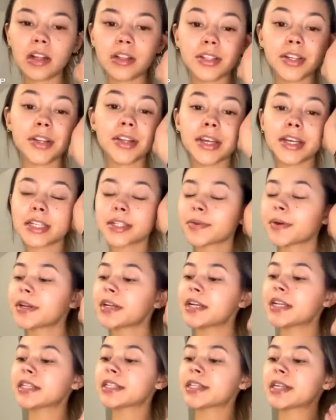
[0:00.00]
So this one
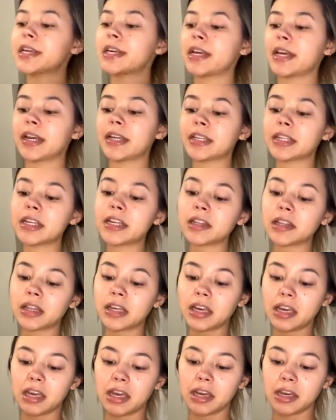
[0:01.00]
is the Indie
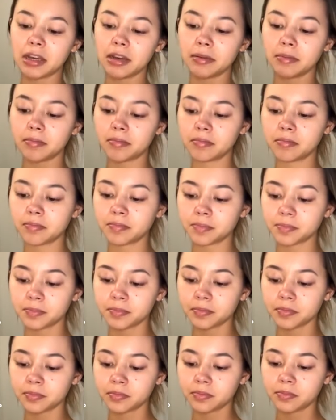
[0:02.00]
Lee
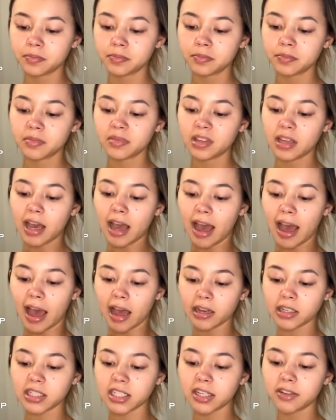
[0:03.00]

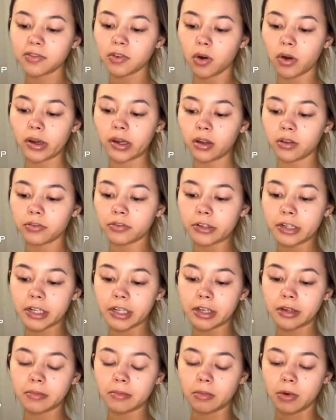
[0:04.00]
Active
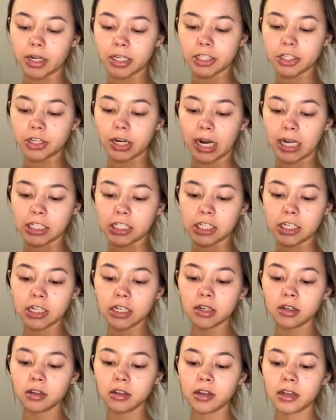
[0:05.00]
Oil-Free
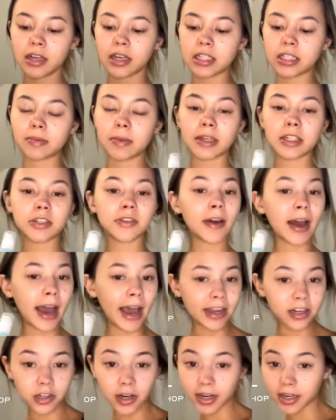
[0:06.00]
Moisturizer. It's meant to
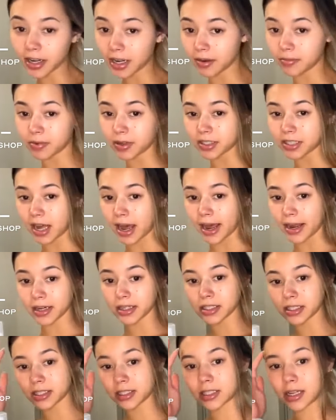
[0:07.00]
hydrate and
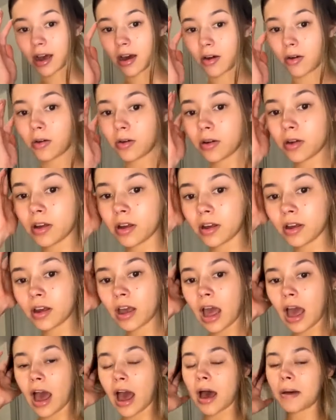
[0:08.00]
protect. So
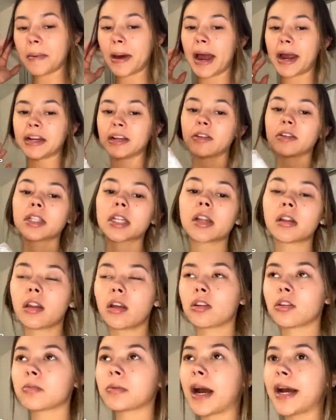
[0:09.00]
um, I know it's a
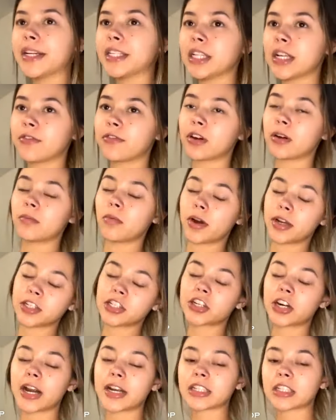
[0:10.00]
little pricey for a
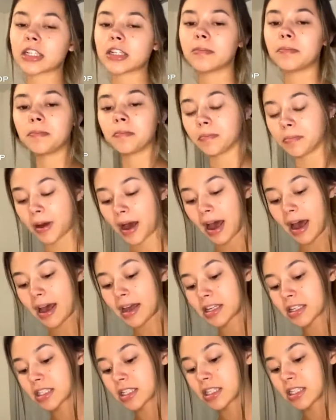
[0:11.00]
moisturizer,
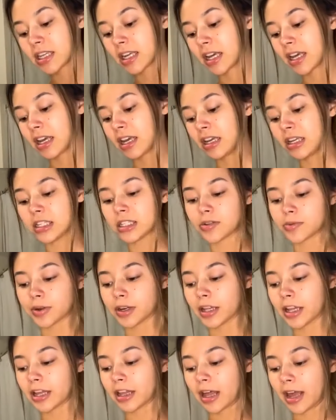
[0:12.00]
but it is
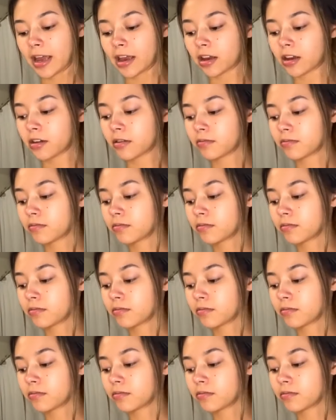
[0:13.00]
really like